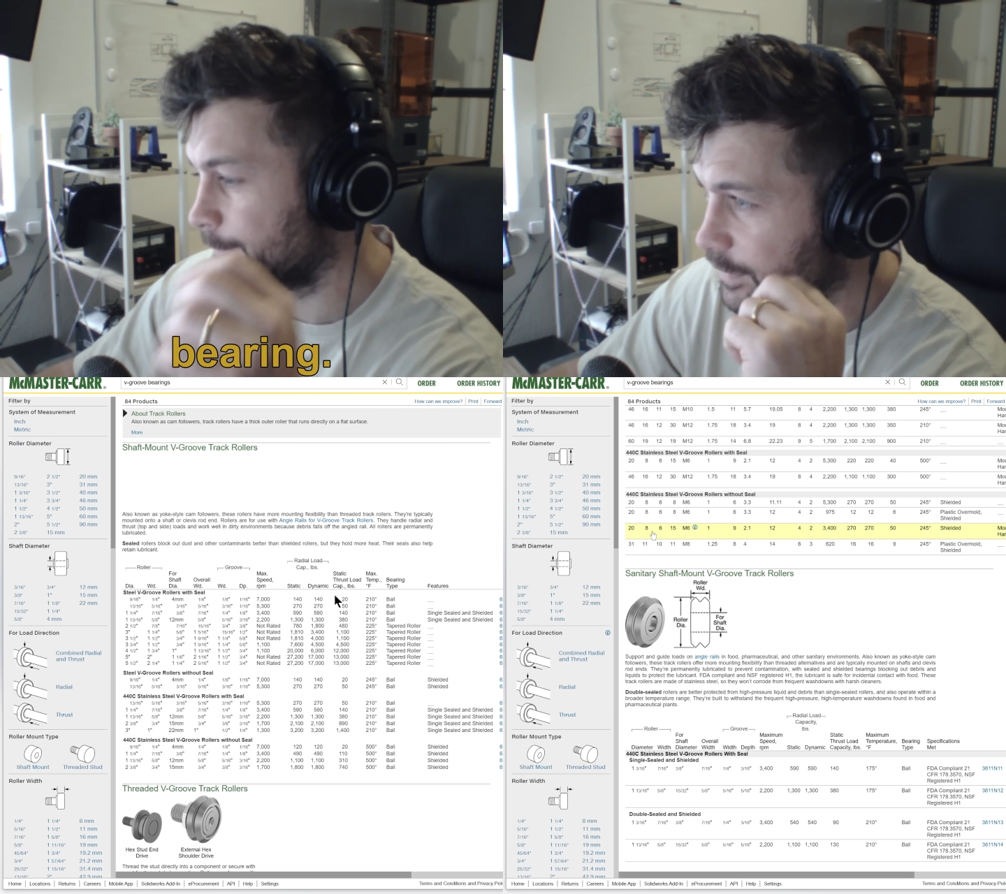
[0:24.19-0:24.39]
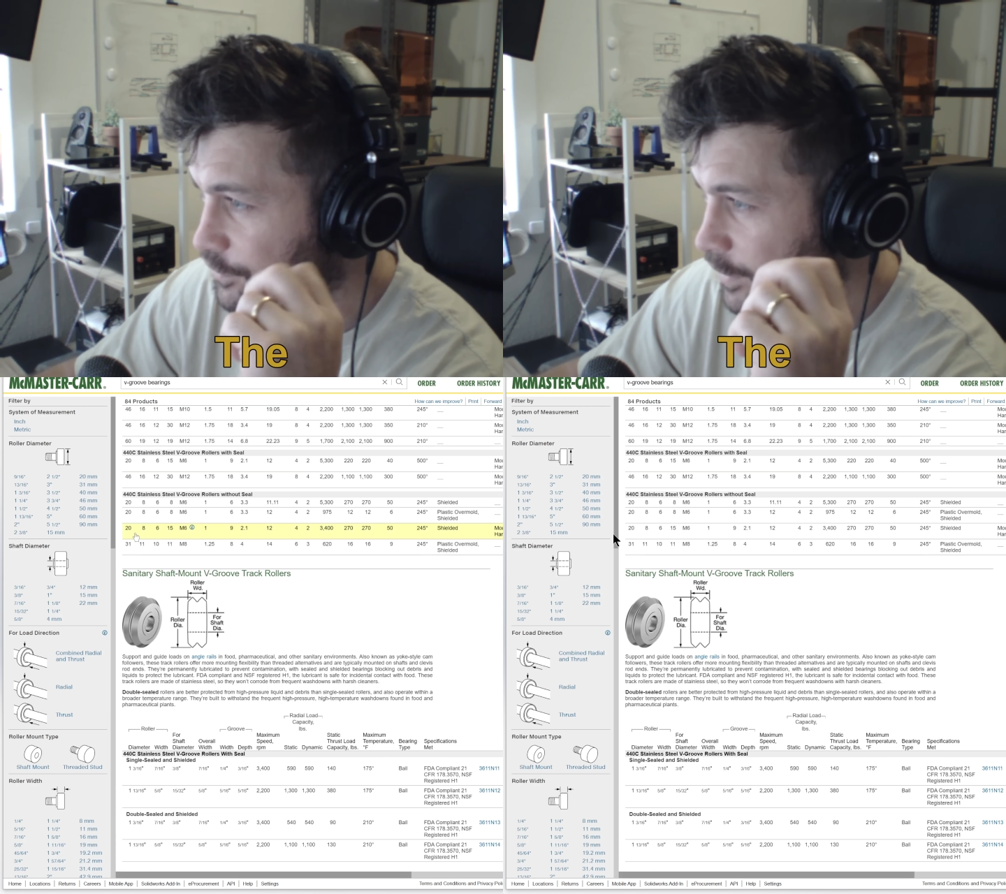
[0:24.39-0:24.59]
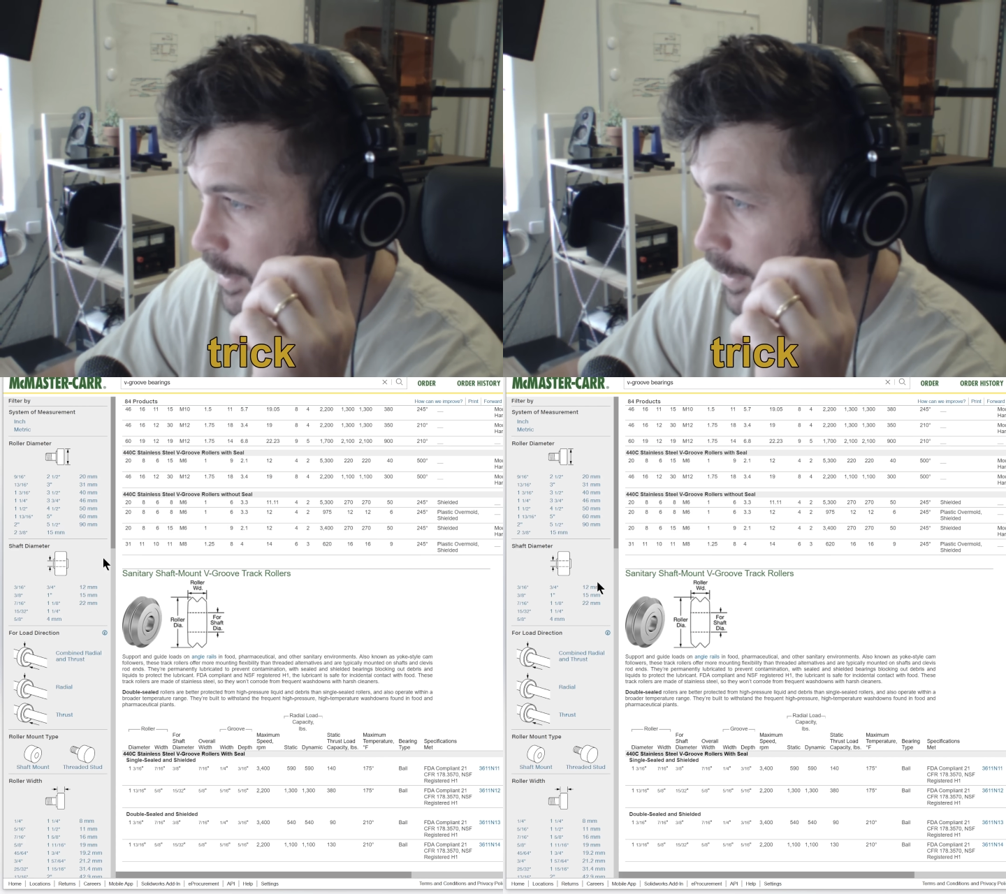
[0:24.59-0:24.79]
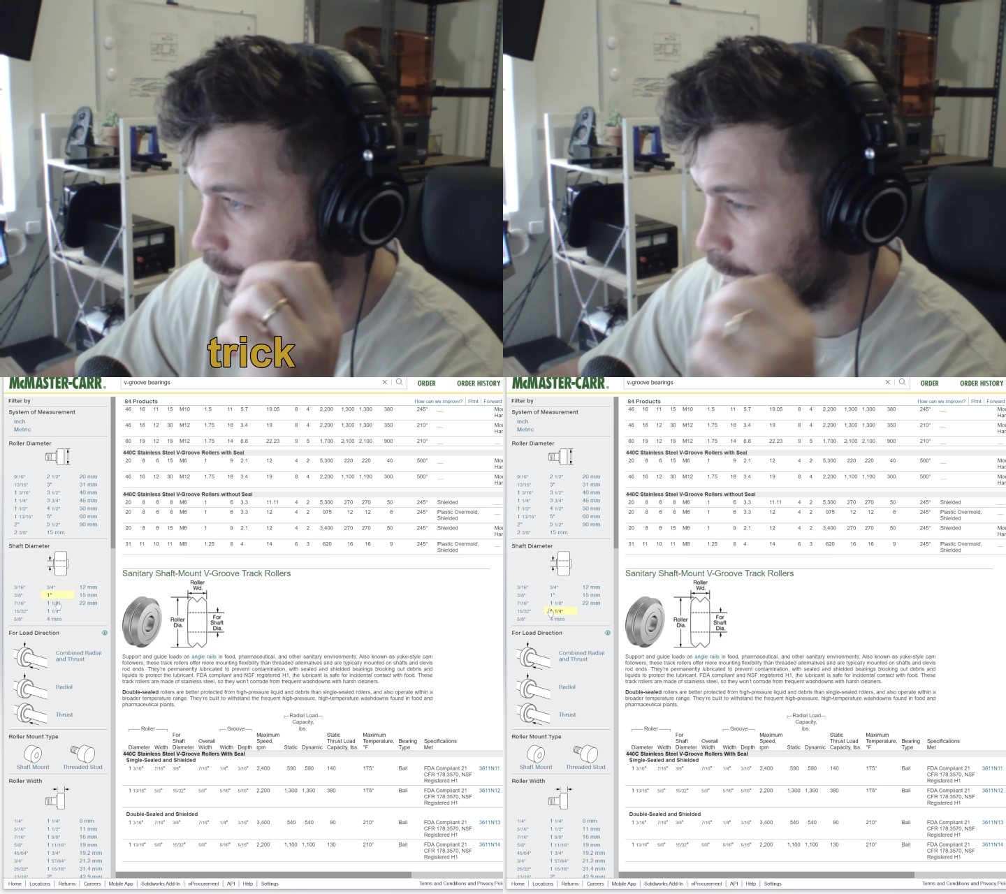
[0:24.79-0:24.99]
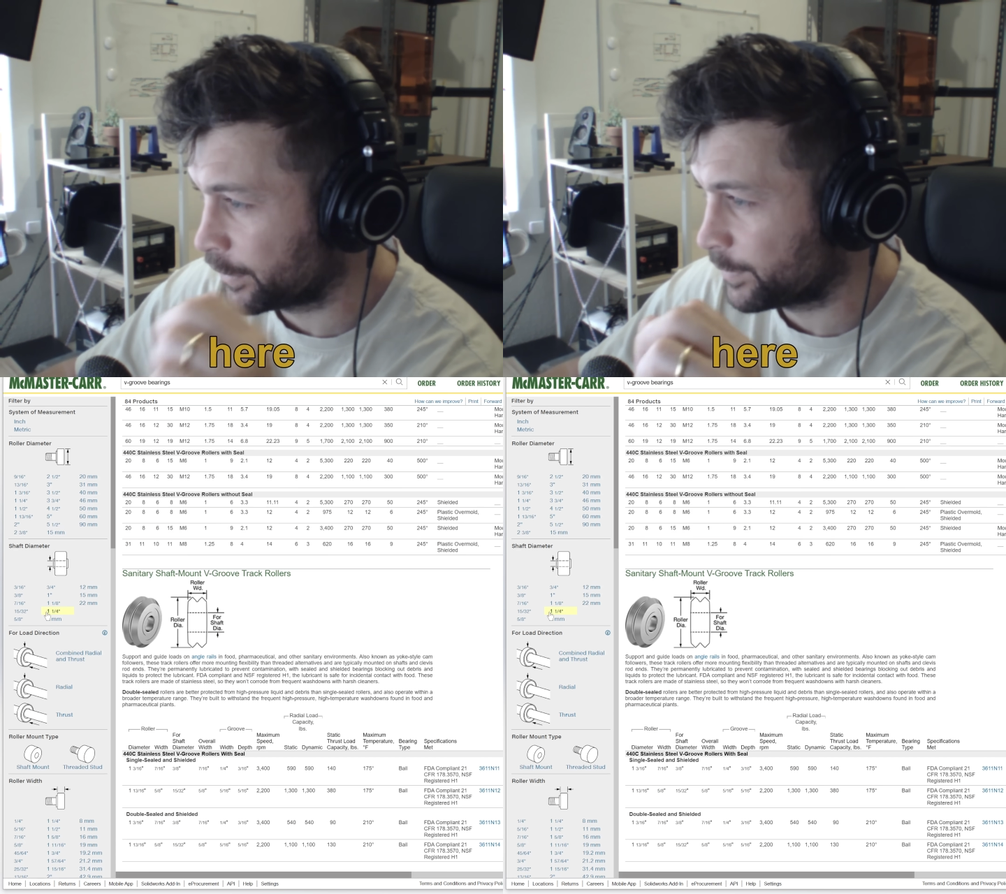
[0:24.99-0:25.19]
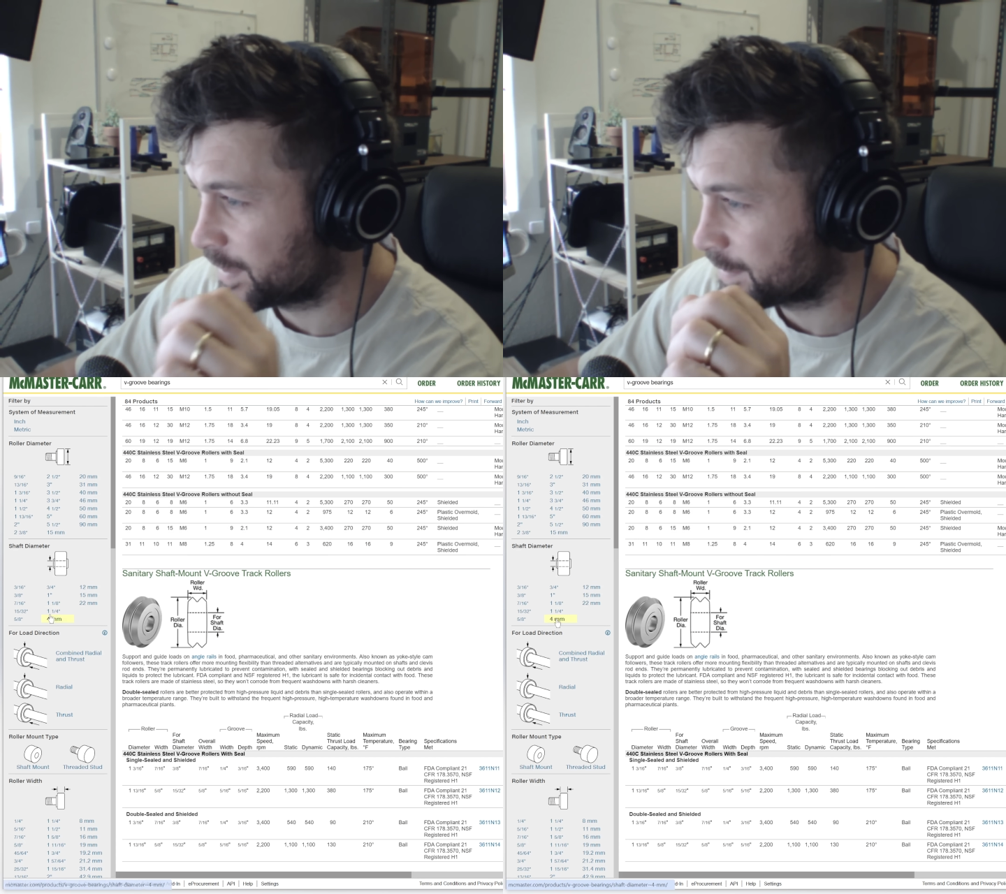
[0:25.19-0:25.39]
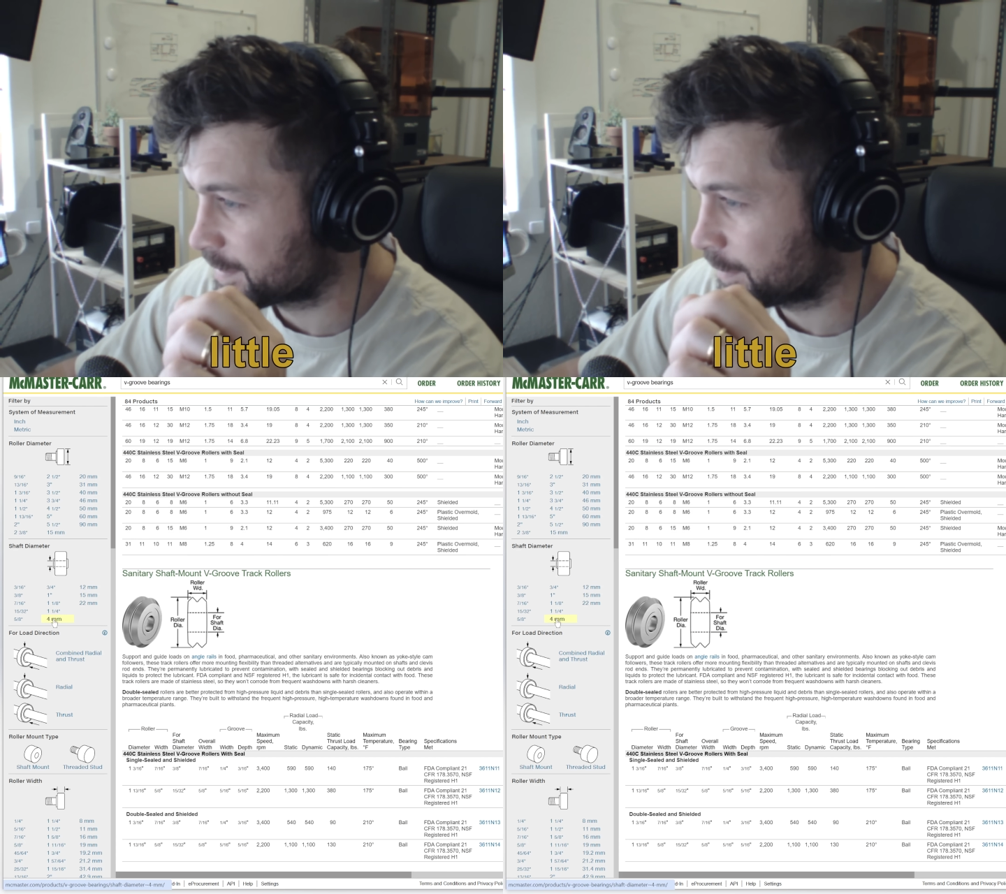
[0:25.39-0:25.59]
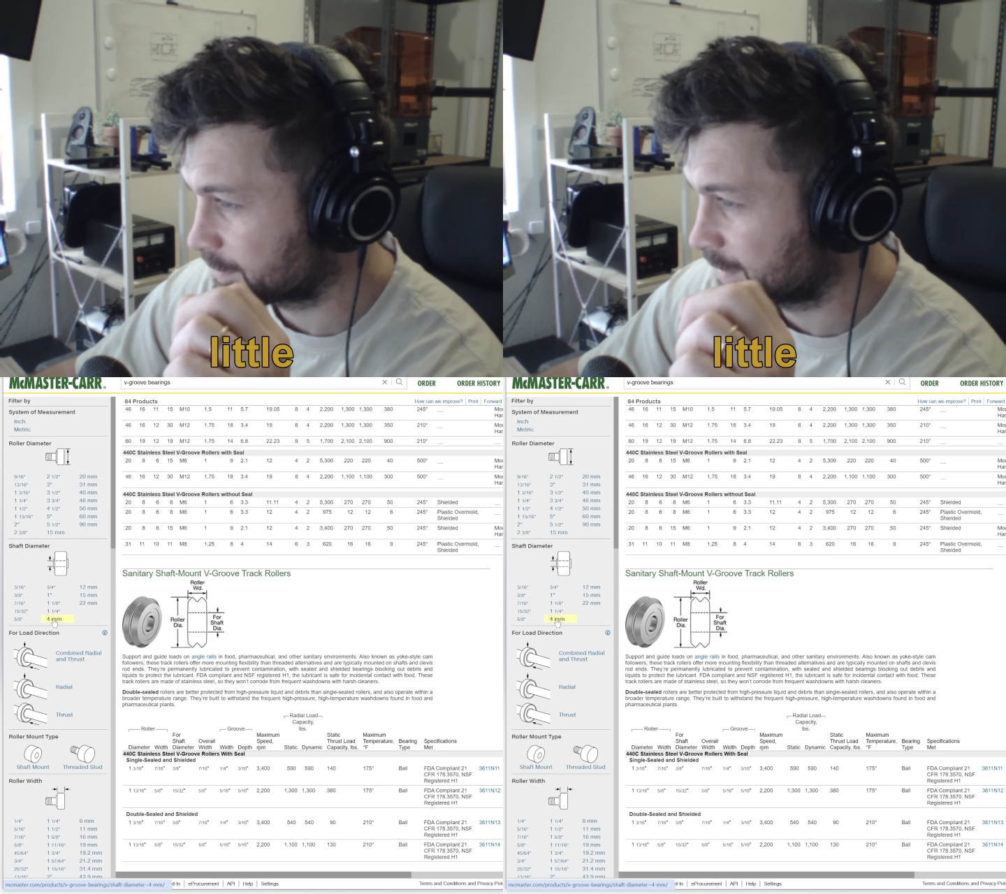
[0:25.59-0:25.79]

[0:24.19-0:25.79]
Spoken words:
The trick here a little bit is not